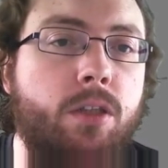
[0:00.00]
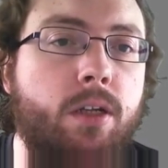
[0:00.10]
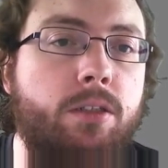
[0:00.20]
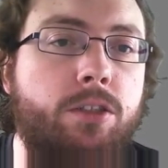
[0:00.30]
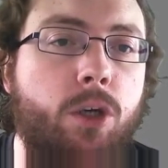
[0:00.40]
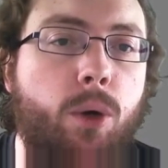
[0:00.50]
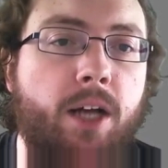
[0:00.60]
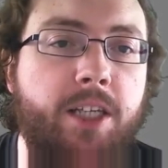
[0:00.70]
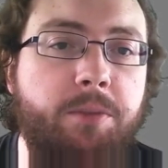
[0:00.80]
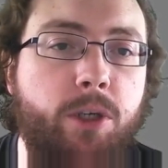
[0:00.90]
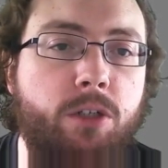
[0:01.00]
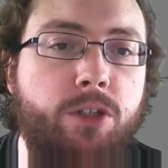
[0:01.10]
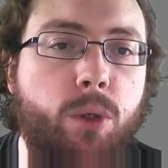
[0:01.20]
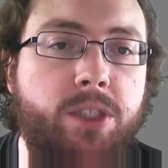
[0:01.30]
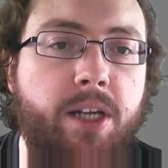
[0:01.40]
So at this point you'll
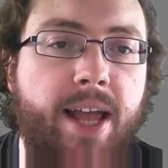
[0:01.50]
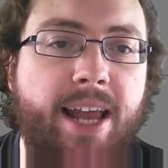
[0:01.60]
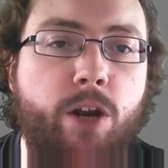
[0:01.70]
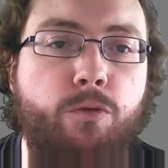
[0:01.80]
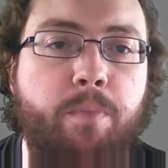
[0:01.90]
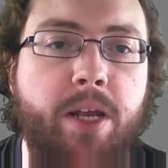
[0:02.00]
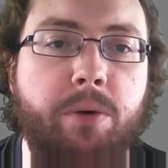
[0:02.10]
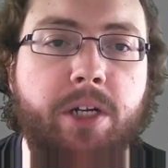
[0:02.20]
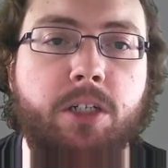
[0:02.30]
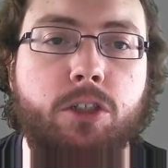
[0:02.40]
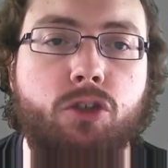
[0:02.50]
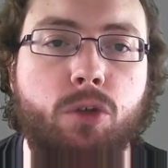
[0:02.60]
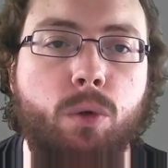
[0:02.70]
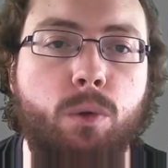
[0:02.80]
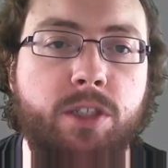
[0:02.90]
notice that end of period
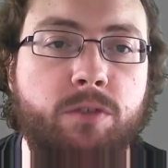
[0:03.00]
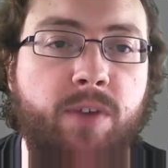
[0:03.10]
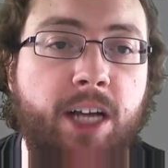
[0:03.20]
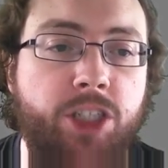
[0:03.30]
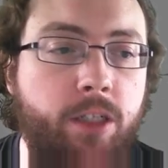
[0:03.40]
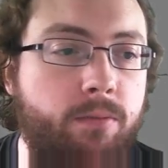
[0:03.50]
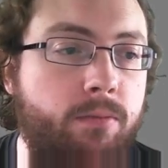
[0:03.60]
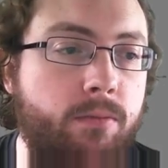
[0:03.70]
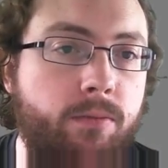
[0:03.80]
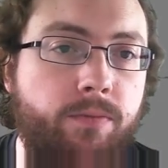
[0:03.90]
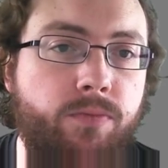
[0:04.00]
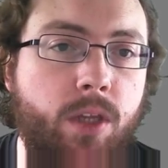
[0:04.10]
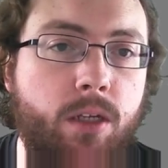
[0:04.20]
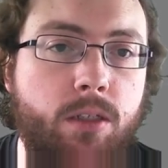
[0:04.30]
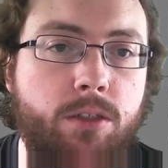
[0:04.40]
controls is flashing.
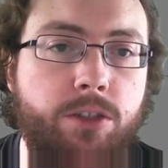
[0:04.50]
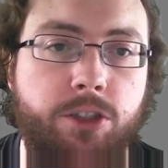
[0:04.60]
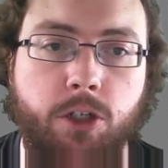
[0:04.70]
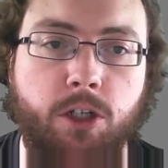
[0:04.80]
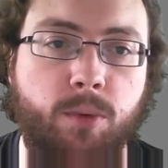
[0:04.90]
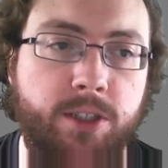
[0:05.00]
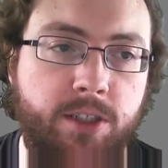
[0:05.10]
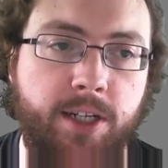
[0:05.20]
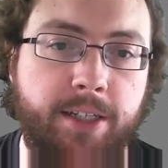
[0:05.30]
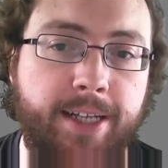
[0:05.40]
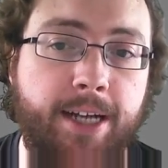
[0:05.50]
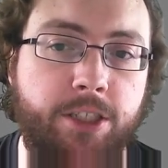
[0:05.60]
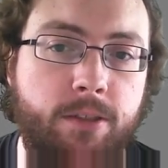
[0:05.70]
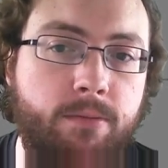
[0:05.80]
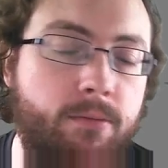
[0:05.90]
So you'll want to click
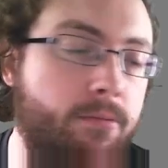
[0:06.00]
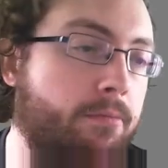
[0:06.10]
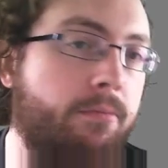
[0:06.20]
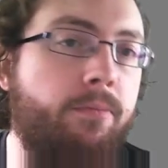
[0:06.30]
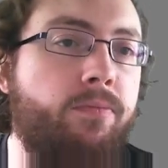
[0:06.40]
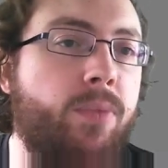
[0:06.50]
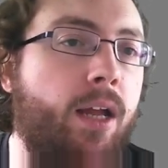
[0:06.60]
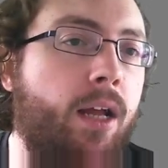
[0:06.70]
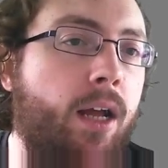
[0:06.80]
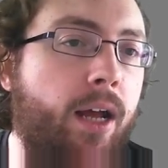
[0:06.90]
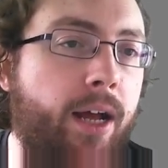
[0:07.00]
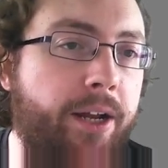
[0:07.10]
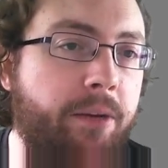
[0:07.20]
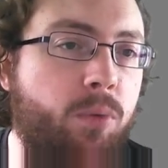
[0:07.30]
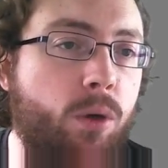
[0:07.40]
that.
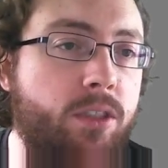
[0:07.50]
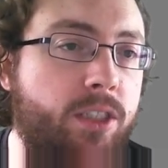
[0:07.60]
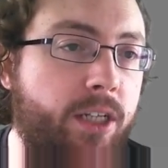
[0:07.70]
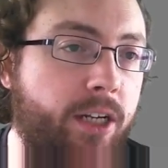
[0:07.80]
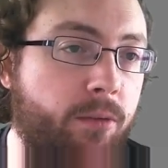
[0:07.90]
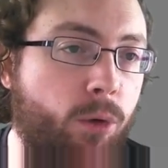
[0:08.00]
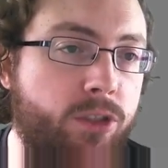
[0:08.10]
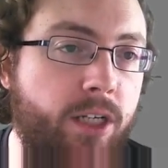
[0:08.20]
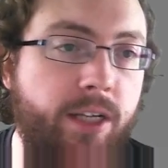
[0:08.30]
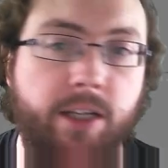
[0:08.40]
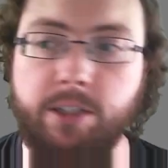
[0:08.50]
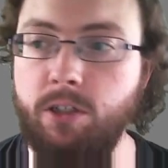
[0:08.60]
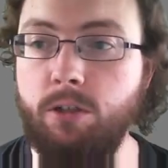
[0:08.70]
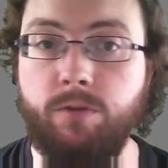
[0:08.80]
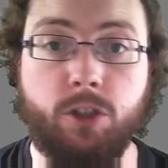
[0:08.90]
And the important thing here mostly is
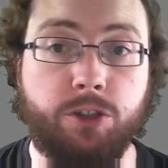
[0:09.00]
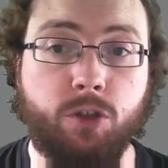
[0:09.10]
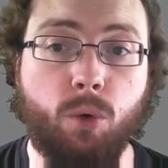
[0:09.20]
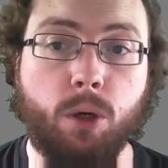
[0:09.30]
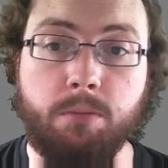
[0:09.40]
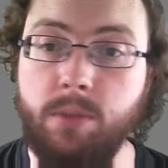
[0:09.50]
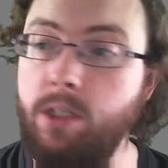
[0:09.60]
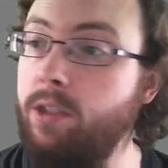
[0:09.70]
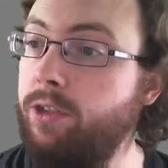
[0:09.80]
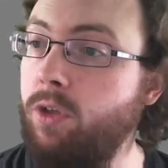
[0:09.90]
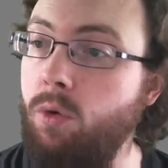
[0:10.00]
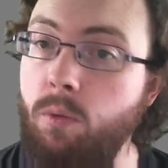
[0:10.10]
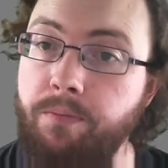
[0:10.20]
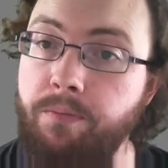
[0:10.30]
unofficial score. So